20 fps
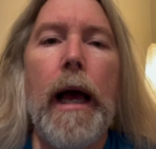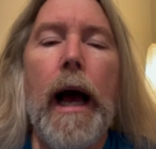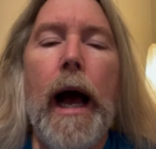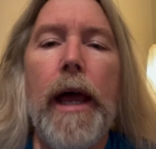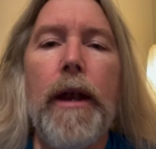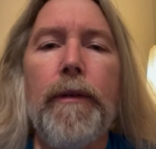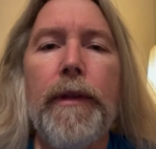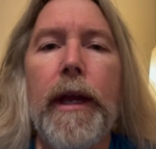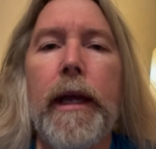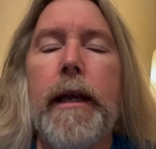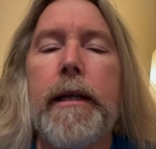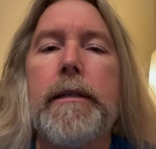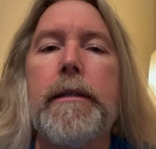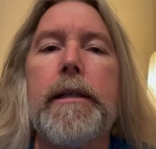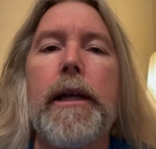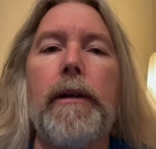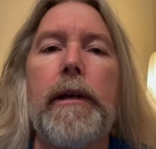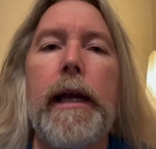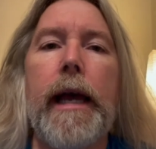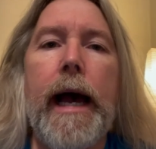I don't think it
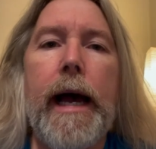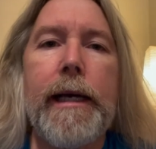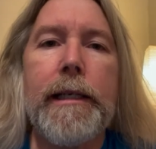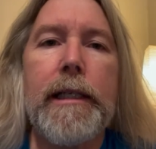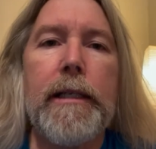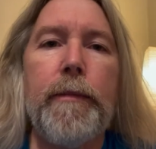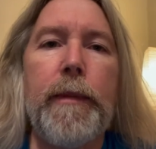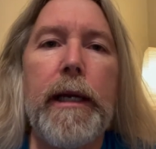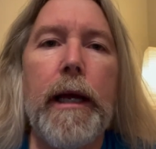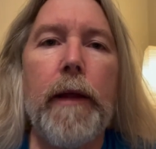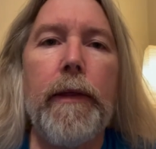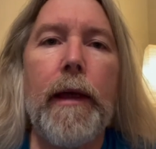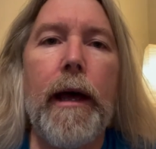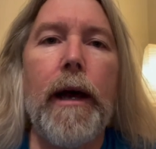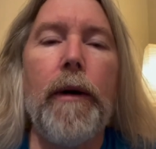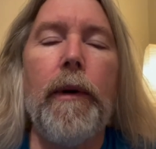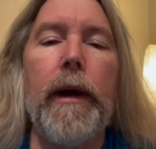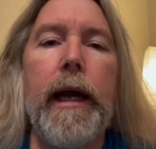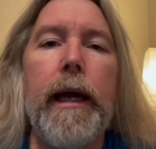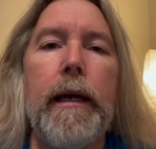necessarily has to be done
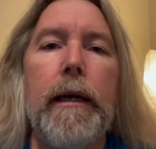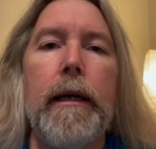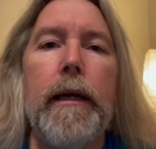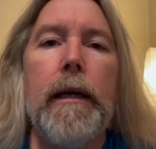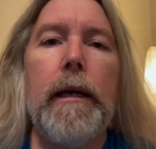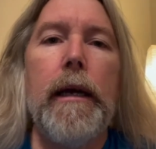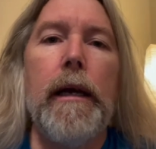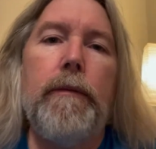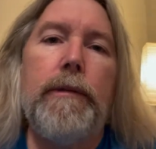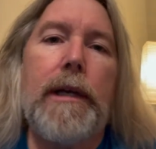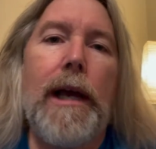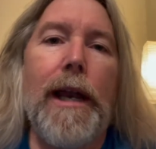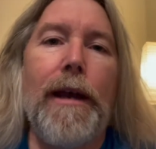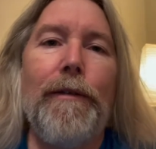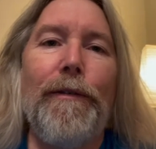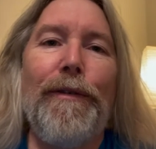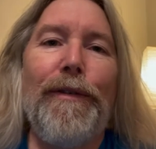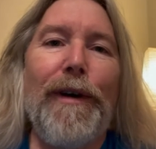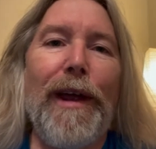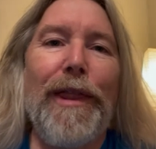that way. It was kind of
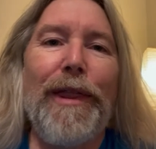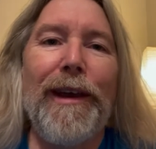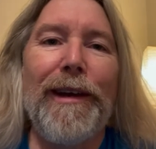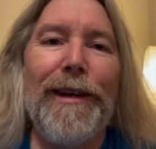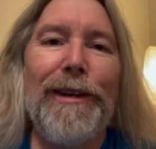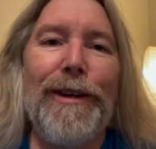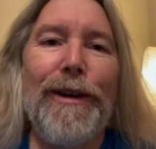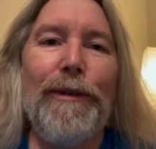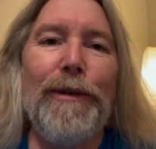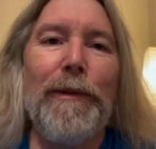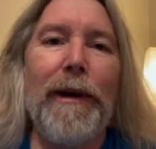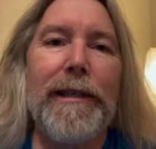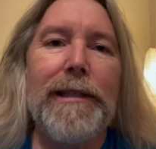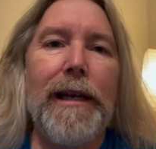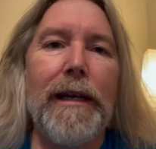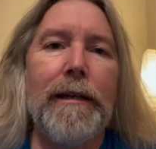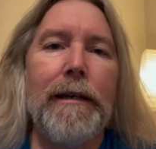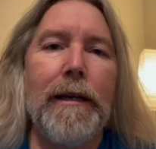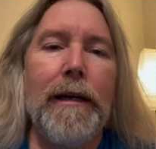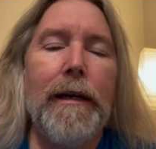a fun thing to do with my
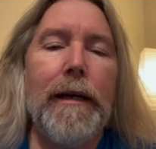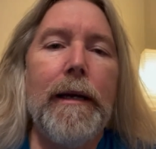son.